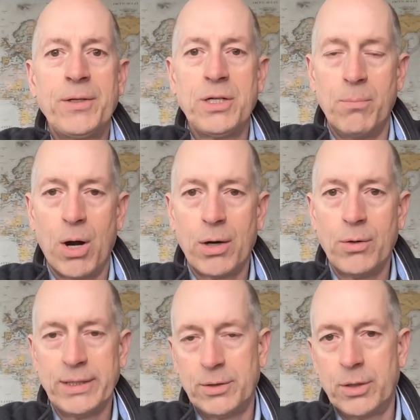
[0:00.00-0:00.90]

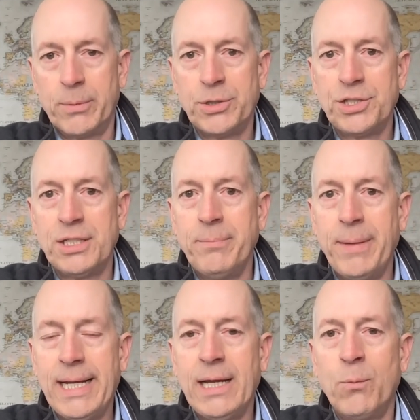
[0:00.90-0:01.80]
tomorrow at their emergency
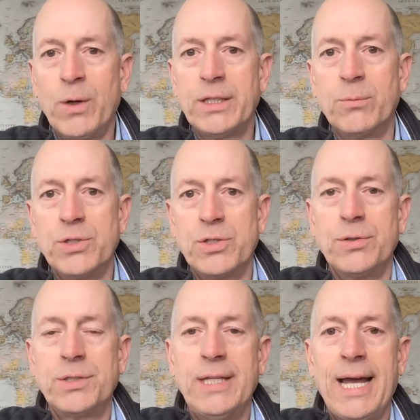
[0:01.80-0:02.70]
meeting, what the
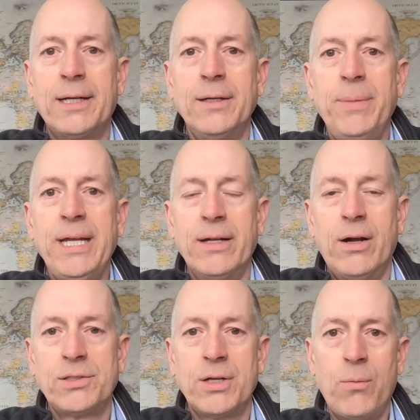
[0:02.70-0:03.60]
results of that could be. And
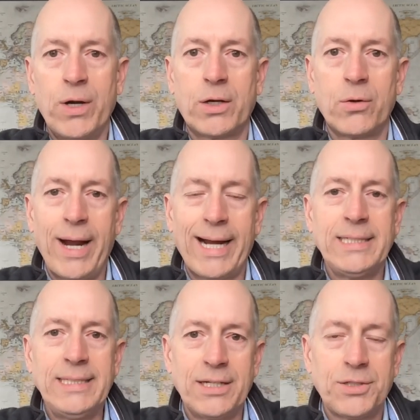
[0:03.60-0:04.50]
also, I want to
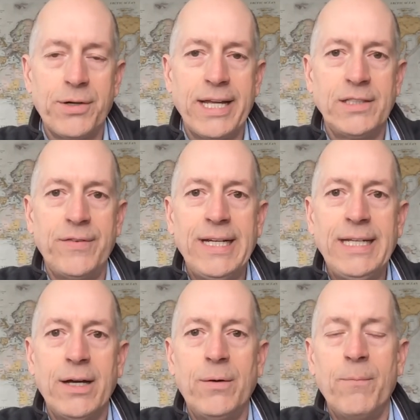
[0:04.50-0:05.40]
correct yesterday's
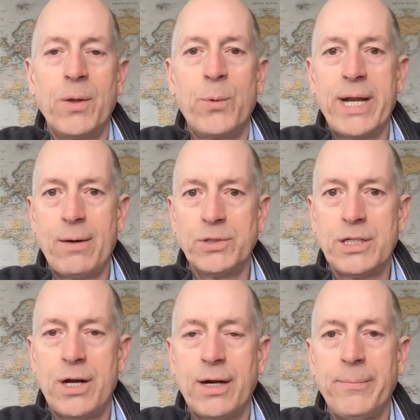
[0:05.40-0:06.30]
video when I was
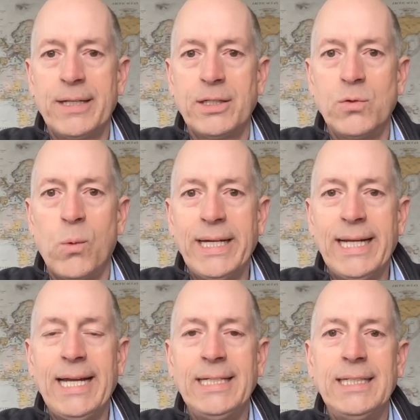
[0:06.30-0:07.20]
talking about the
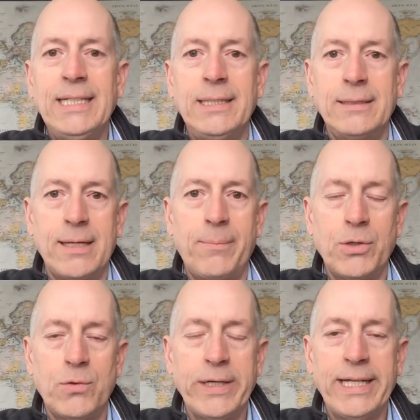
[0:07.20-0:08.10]
2018,
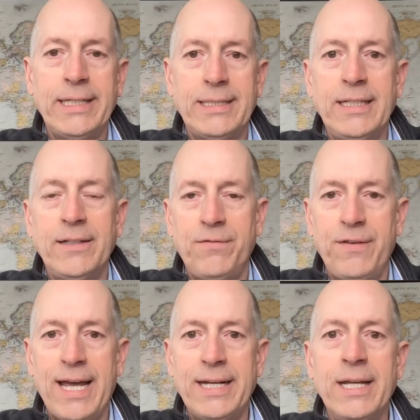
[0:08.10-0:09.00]
December 2018
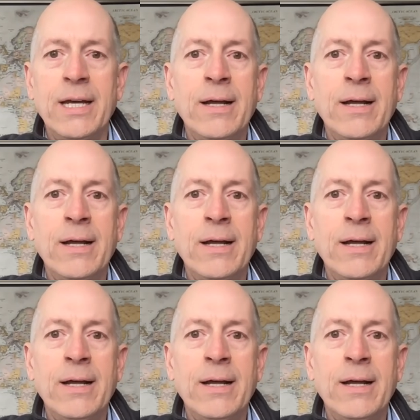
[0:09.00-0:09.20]
Fed